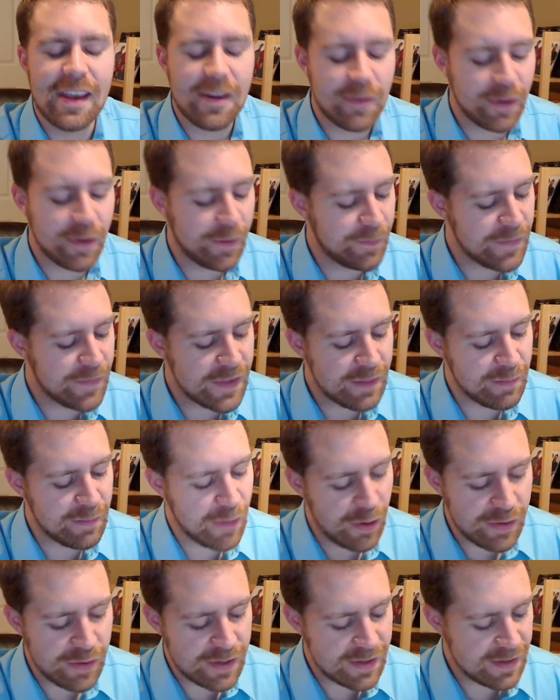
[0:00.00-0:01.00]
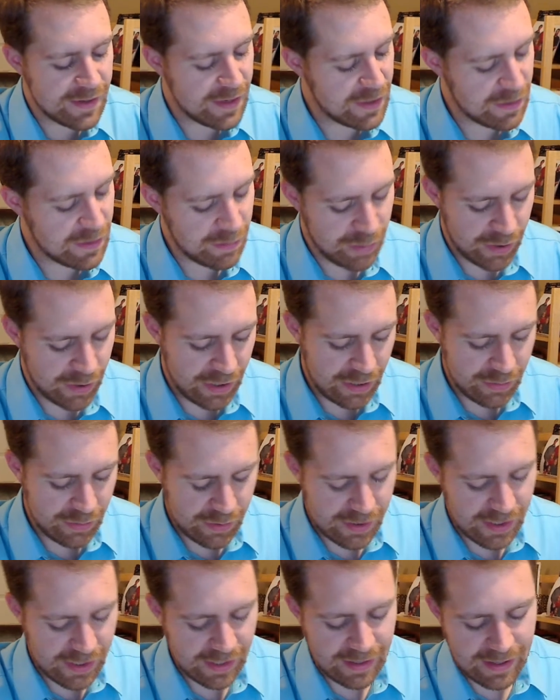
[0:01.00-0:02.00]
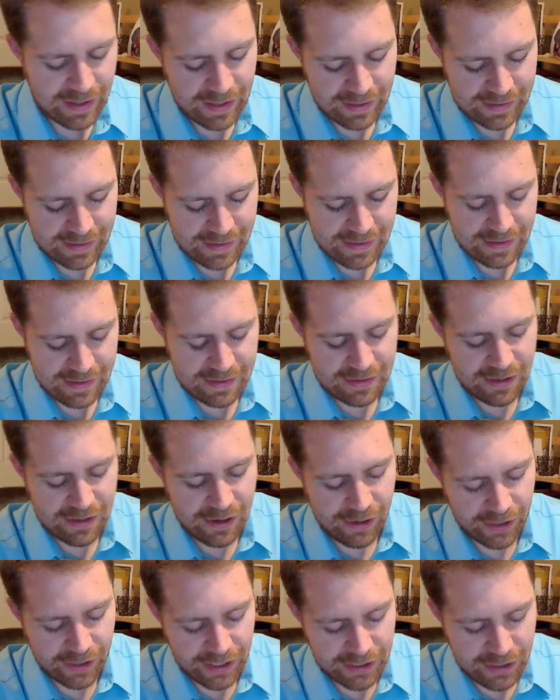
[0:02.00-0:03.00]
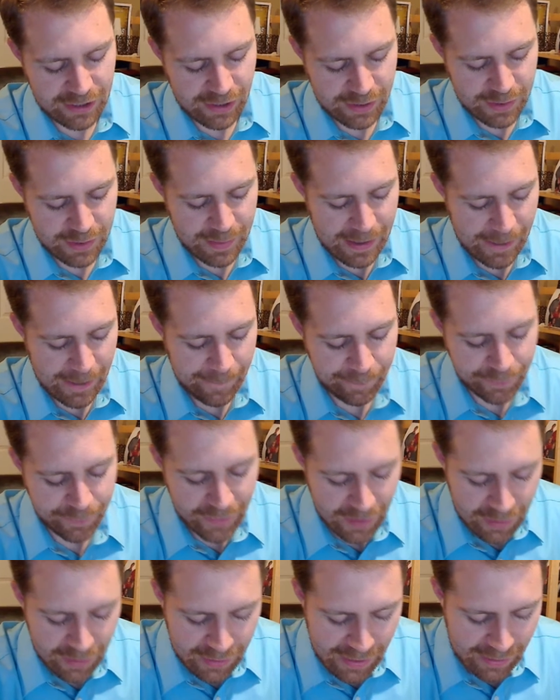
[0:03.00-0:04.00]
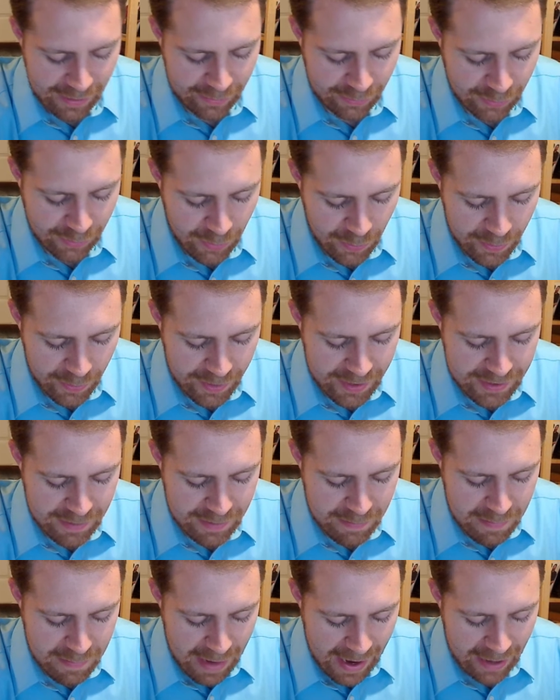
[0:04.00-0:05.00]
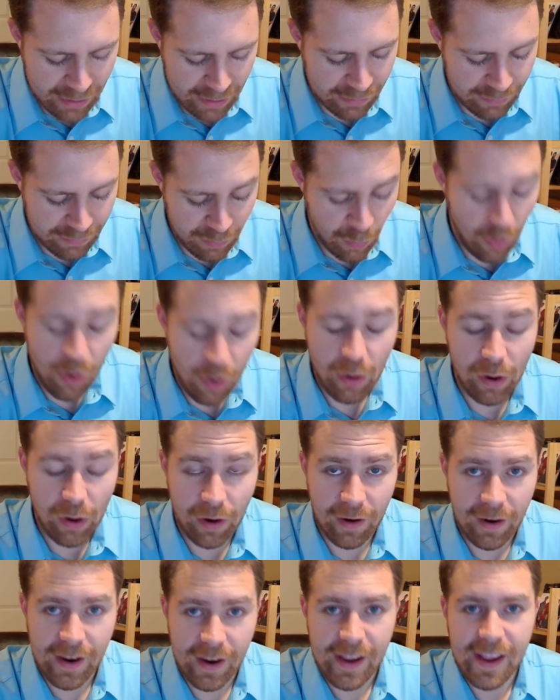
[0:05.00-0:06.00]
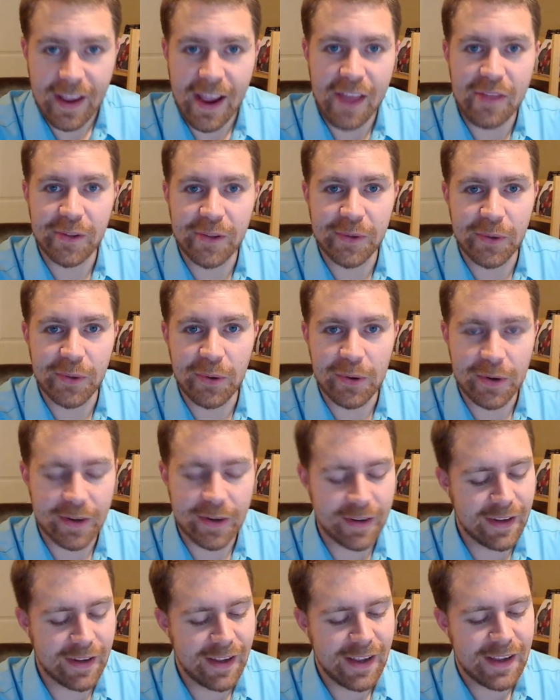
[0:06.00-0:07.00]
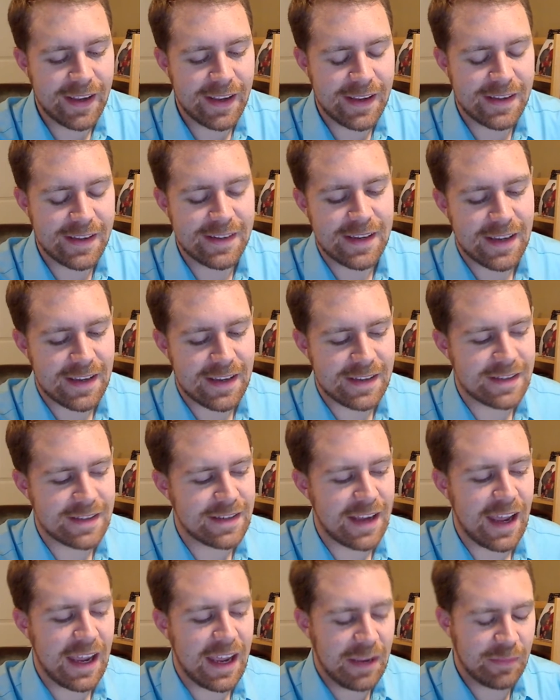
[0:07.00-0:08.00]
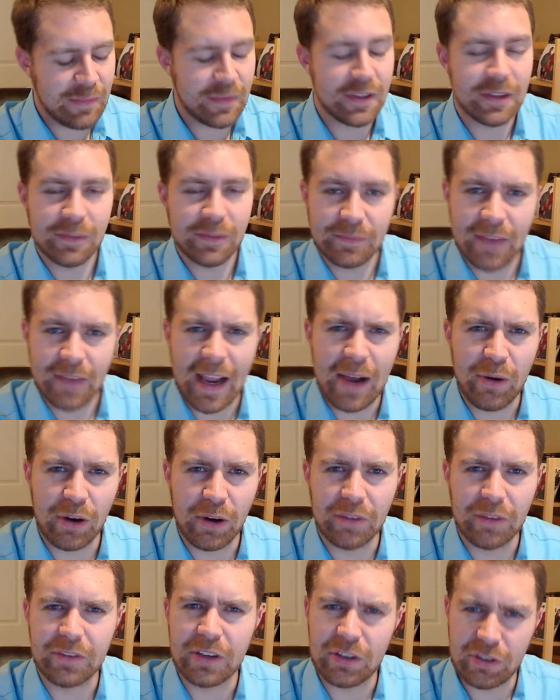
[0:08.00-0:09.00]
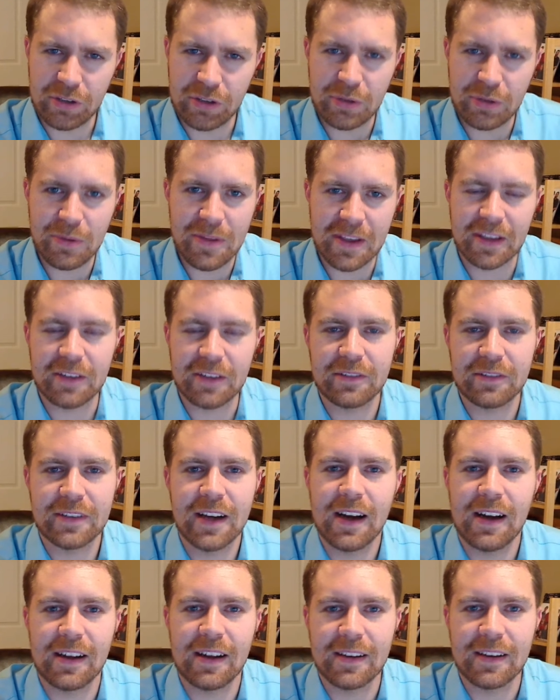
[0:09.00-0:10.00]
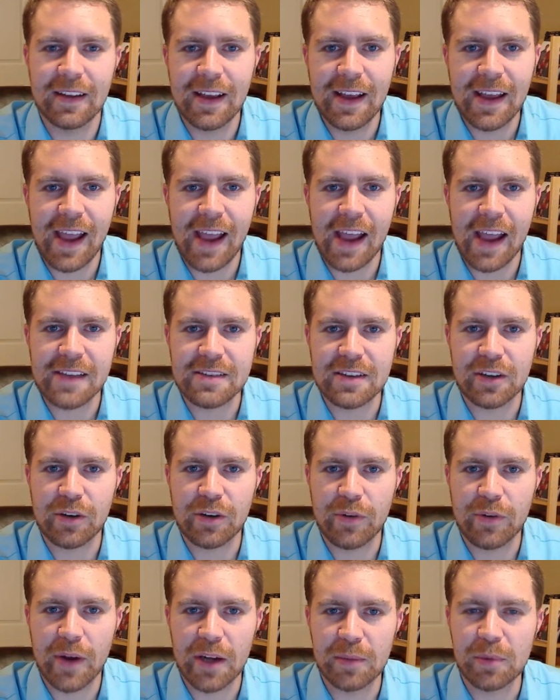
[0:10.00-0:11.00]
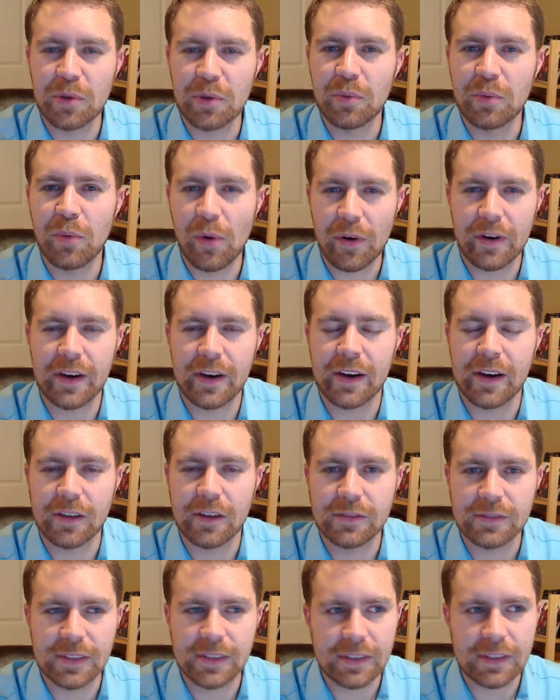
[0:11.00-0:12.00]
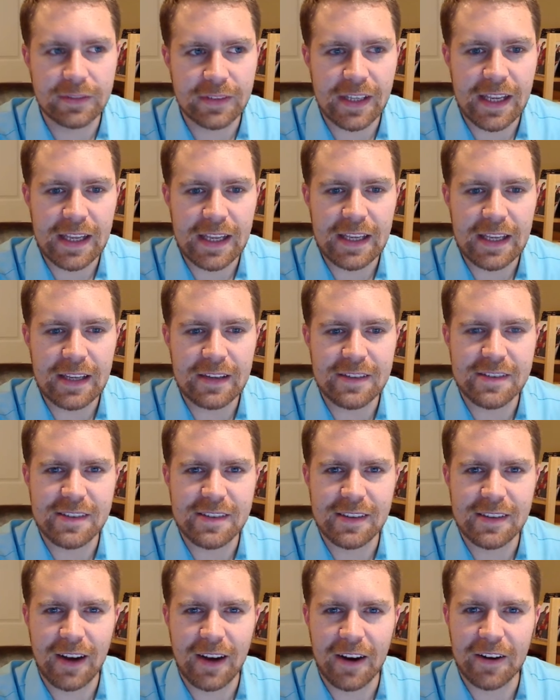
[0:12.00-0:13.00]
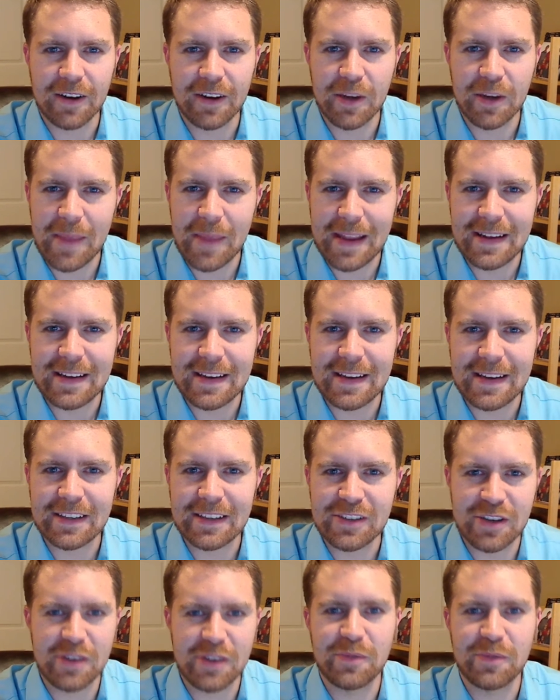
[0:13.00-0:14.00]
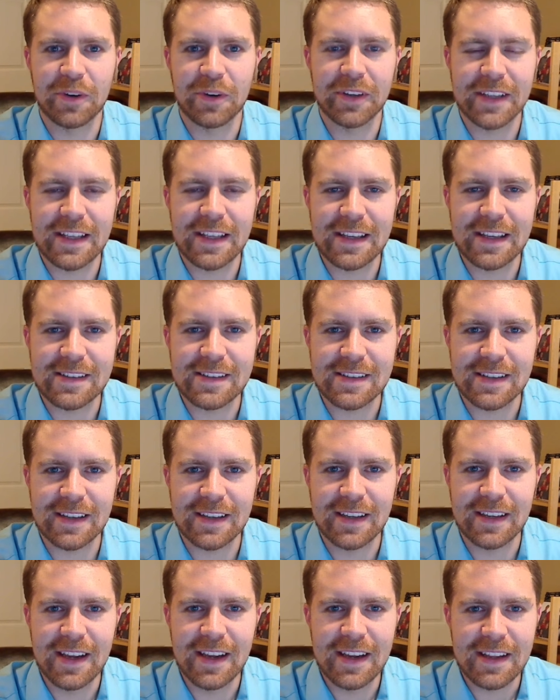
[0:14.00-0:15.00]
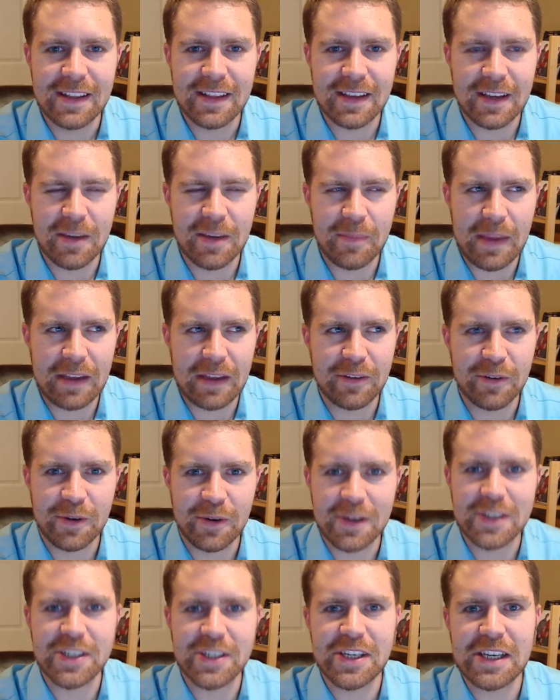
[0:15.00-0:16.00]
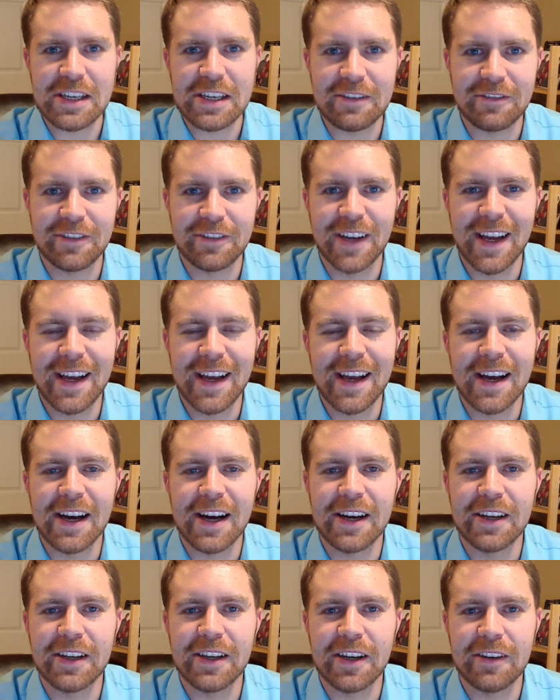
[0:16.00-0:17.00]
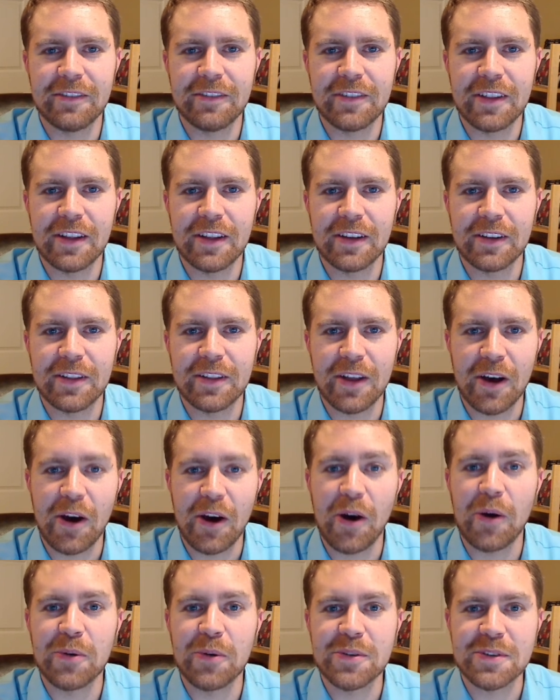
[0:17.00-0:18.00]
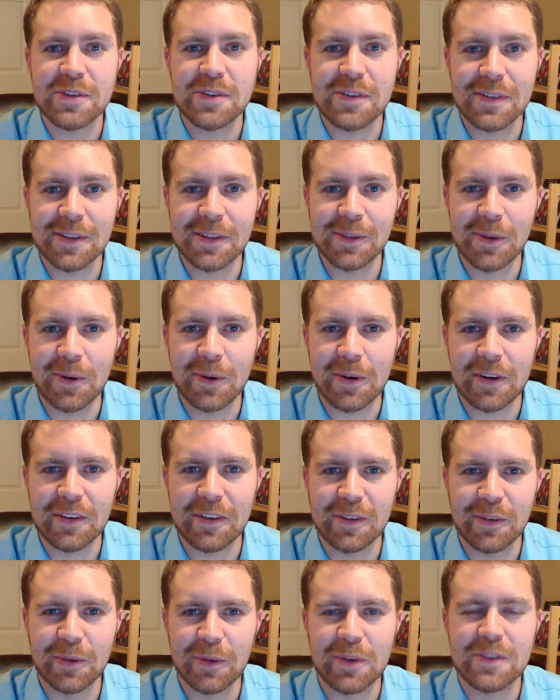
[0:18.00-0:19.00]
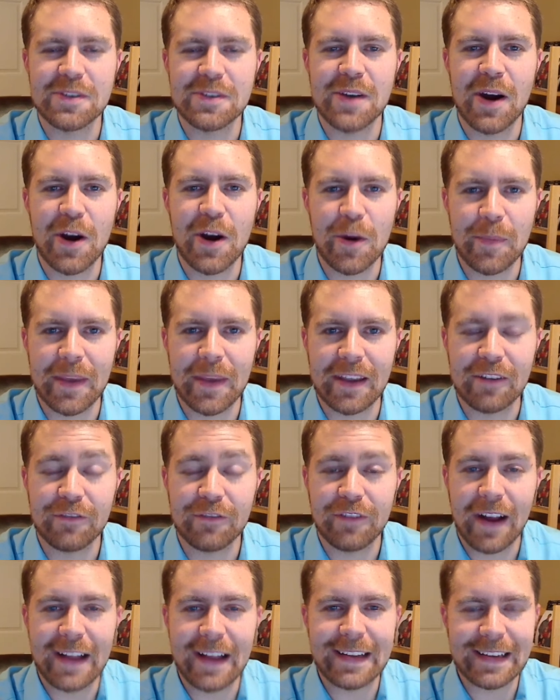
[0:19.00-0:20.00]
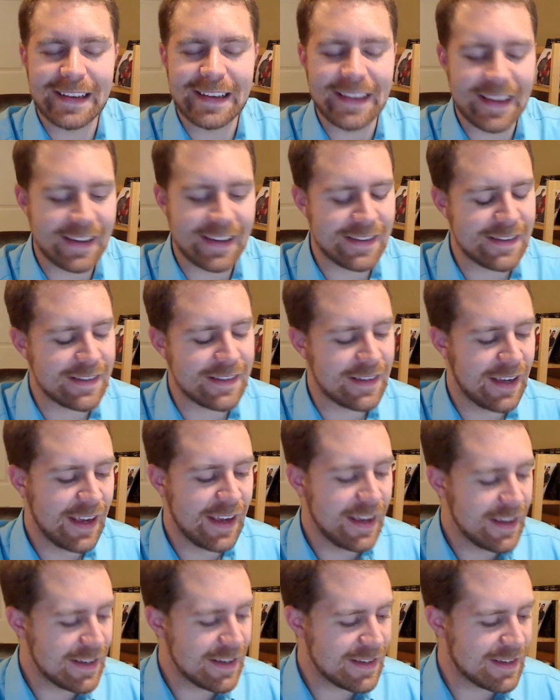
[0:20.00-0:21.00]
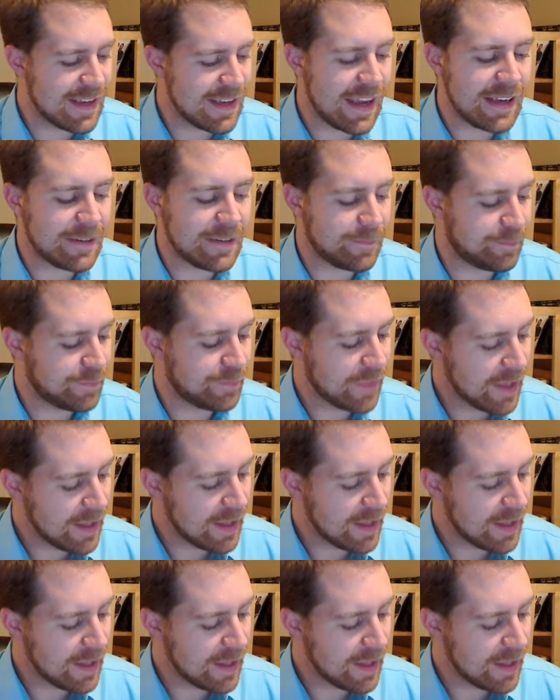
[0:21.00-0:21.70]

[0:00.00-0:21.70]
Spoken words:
Well, Moses says some pretty interesting things in this song. He talks about how the Lord is a man of war, and the Lord is his name. How often do you think of God as an incredible warrior? Well, he is our commanding general. He is the commander-in-chief of the hosts of the Lord's army, fighting against Satan.